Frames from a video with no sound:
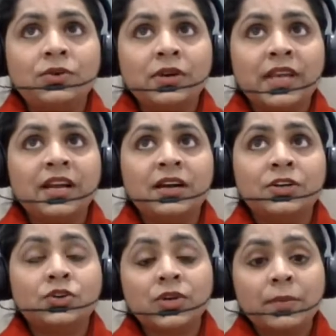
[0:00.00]
get
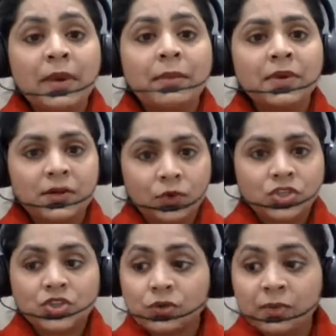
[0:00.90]
to remember
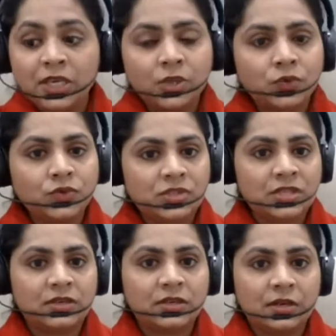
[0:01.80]
what should be used
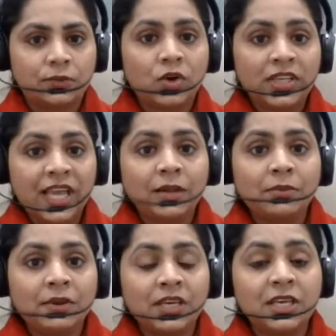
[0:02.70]
here, what can
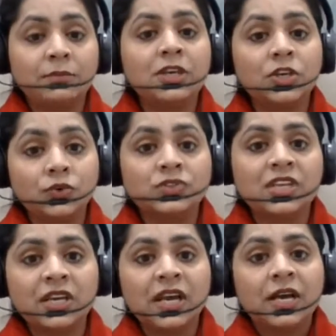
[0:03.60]
be he be
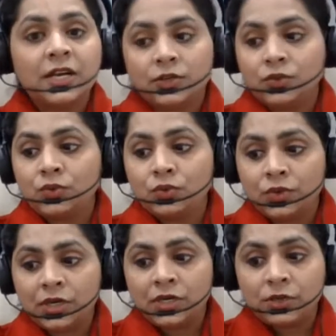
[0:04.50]
using to
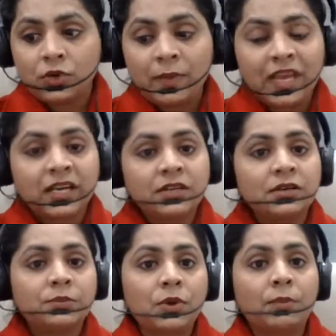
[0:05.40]
make it
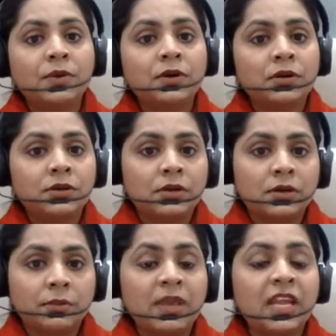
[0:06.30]
a
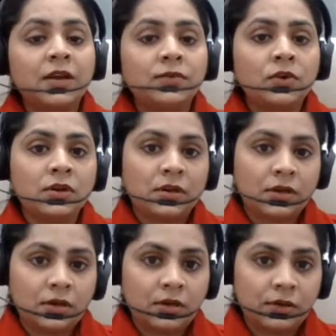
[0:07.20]
proper meaningful
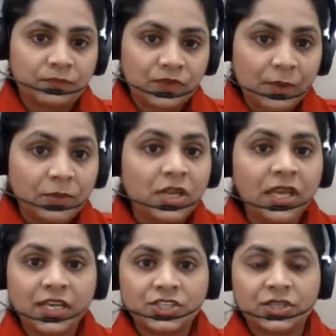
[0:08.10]

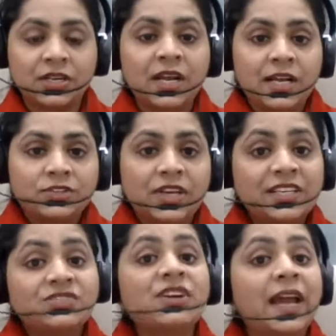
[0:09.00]
communication. So
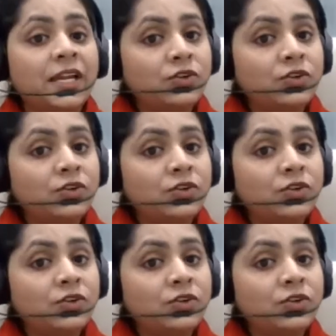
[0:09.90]
he's trying